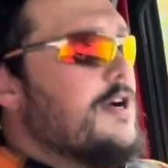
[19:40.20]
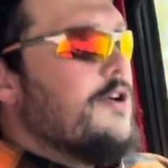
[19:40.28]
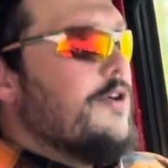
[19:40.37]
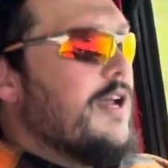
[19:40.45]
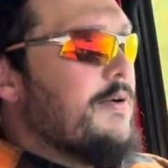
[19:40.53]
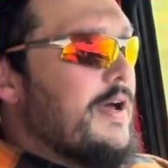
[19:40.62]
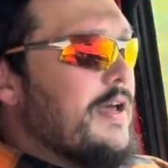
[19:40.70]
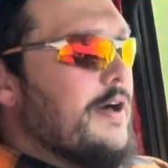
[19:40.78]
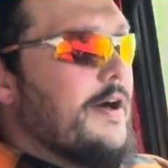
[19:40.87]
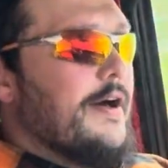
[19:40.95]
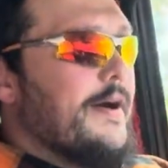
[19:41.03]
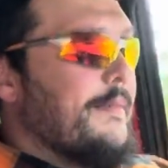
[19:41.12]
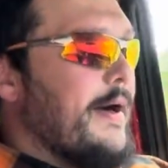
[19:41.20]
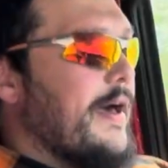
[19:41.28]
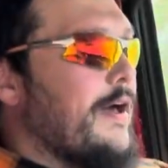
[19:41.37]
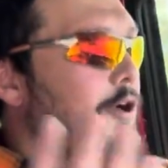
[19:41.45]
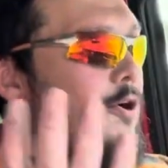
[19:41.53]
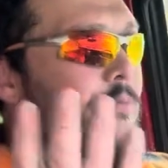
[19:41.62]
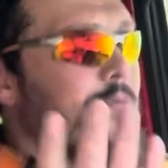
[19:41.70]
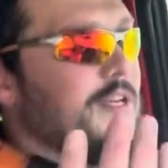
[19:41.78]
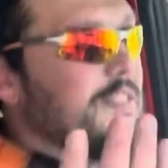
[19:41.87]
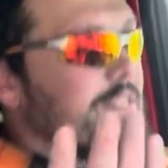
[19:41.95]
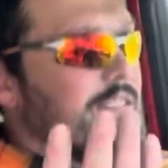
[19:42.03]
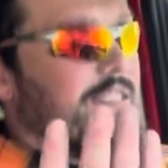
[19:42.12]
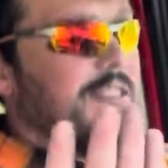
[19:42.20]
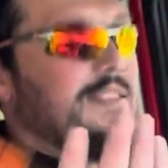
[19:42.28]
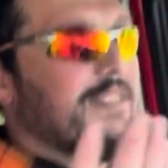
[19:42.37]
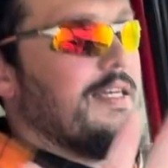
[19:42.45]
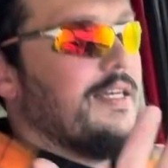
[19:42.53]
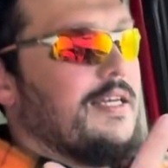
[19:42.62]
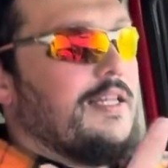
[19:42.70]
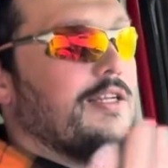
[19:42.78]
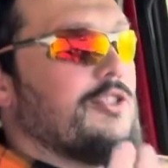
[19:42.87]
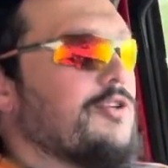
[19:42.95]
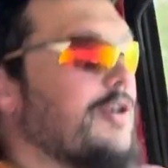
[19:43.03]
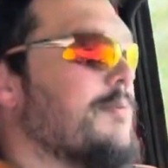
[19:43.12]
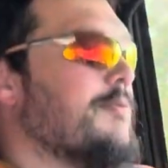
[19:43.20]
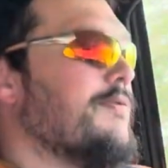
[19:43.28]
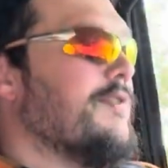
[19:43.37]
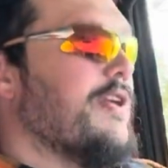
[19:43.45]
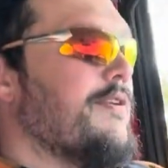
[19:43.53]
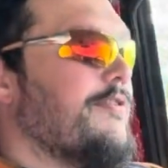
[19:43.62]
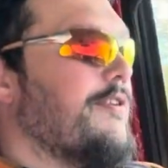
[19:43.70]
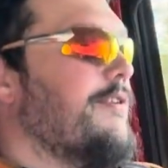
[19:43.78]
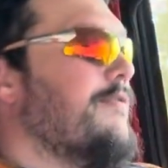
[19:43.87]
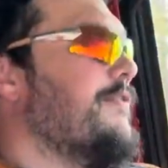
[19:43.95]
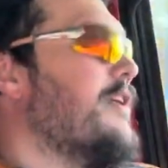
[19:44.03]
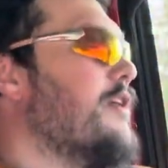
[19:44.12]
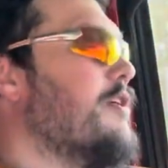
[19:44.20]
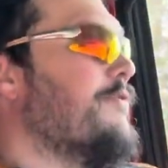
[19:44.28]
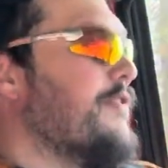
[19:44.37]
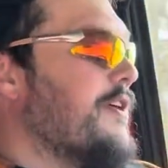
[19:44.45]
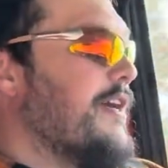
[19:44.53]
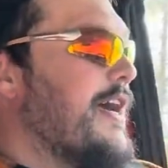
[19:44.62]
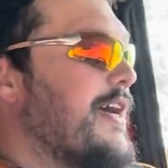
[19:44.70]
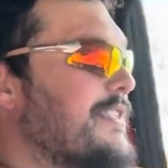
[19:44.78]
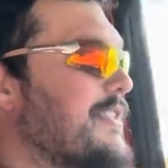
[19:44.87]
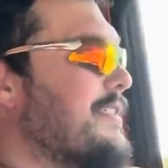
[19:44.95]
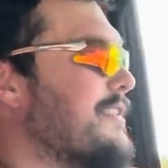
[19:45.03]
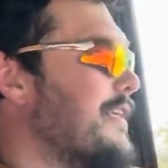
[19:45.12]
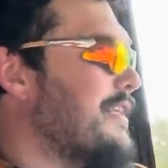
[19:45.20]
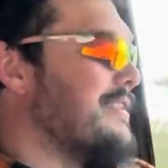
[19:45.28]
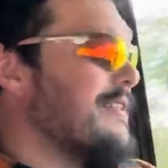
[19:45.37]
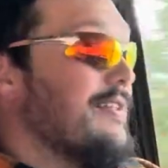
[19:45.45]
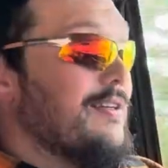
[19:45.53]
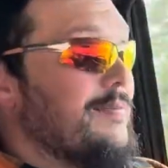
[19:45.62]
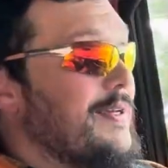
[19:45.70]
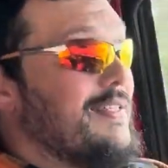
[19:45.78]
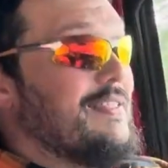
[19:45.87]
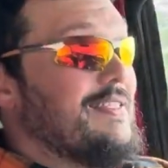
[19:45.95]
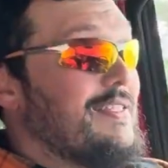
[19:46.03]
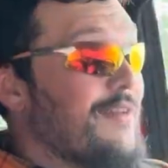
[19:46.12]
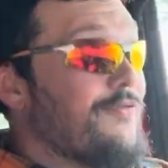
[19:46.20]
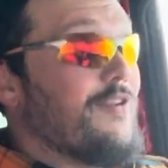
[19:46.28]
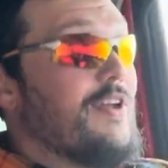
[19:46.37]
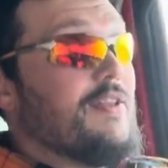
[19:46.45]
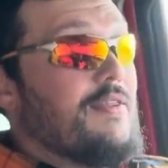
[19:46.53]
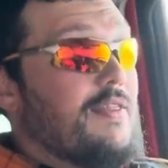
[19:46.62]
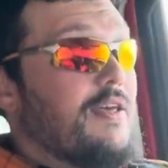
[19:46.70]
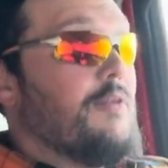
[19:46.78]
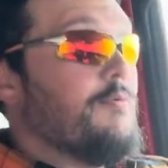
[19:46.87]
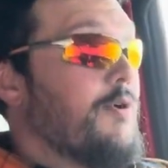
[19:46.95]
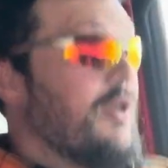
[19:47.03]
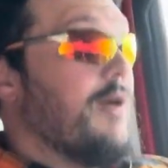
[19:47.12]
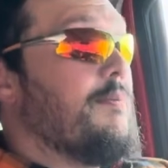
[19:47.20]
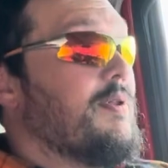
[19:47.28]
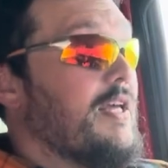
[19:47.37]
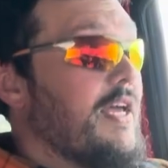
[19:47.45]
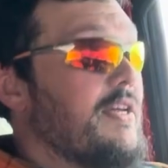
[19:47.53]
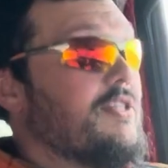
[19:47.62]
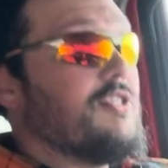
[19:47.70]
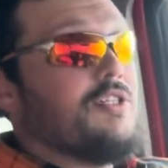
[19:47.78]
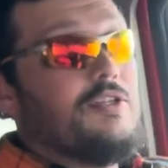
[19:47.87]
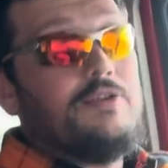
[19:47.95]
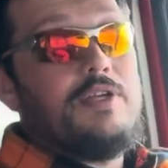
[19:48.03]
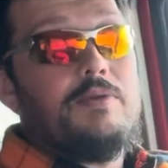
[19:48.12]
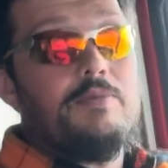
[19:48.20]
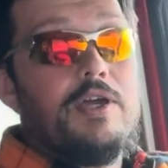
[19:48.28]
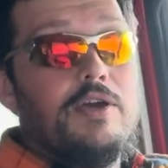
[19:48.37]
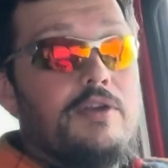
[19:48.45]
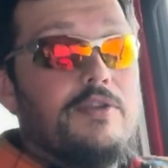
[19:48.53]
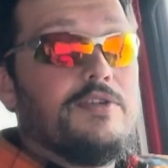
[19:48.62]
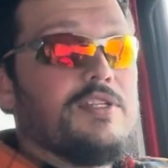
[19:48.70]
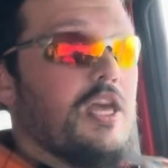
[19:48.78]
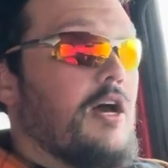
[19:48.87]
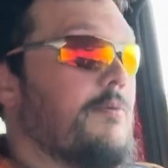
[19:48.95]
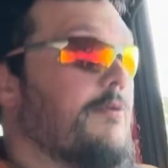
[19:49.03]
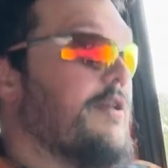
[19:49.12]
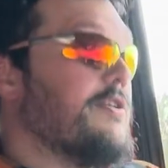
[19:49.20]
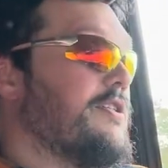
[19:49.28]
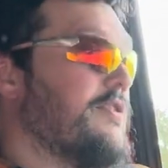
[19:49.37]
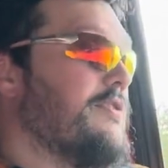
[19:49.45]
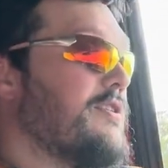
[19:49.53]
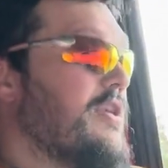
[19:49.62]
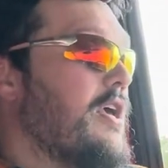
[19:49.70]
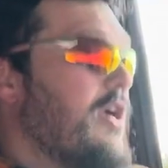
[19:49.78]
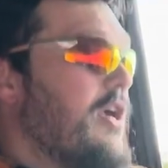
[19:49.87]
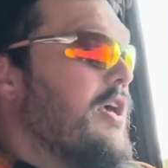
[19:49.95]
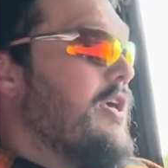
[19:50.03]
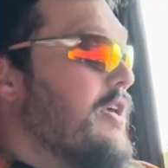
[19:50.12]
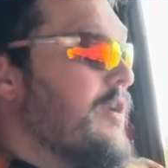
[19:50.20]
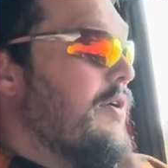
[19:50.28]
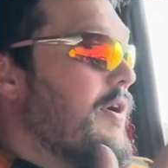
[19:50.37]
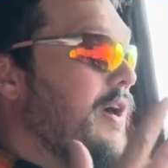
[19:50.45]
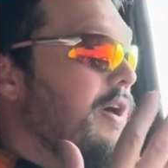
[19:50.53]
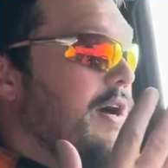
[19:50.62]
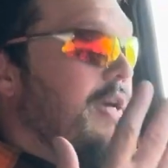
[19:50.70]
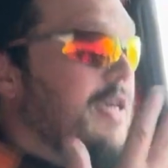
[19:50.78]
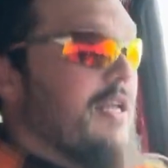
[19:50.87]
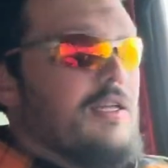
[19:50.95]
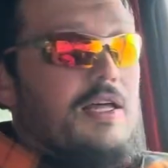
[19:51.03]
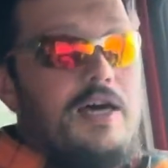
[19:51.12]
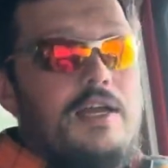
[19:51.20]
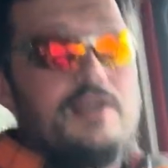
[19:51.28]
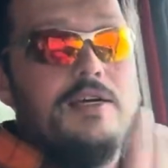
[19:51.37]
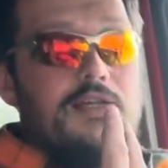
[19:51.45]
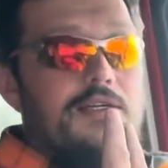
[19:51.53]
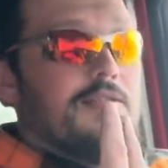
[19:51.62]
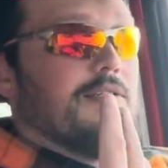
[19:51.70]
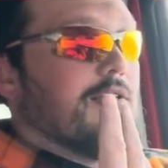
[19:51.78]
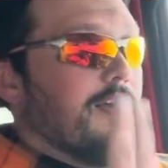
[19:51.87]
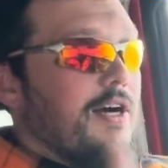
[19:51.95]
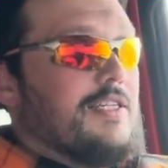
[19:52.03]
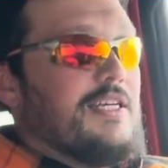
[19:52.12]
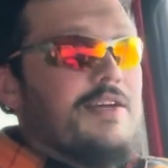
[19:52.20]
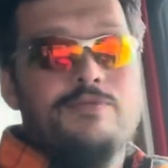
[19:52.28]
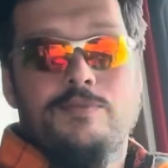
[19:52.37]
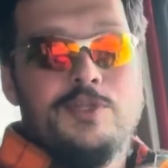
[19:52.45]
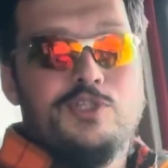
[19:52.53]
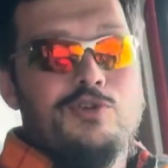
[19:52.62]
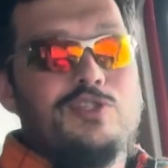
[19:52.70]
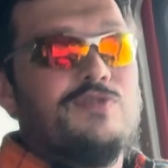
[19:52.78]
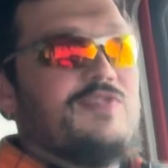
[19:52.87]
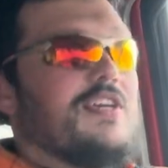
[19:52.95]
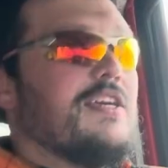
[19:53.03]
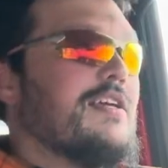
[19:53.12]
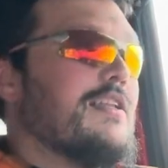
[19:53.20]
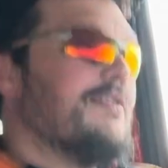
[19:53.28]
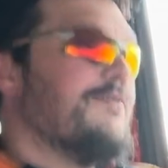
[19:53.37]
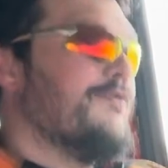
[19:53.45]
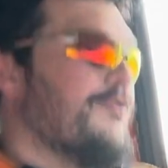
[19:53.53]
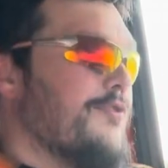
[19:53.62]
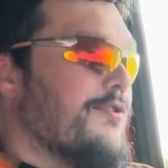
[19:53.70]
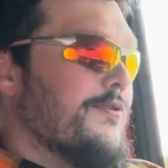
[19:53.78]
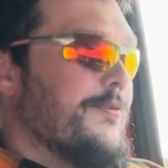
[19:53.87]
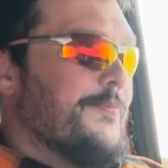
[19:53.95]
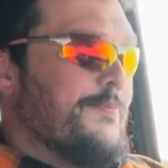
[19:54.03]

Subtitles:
But anyway, I hope this is an enjoyable video for you guys. Like I said, it's a little bit different than what I planned to shoot. And when I go to those cowboy shoots, you know, I get a lot of content for my shorts feed and for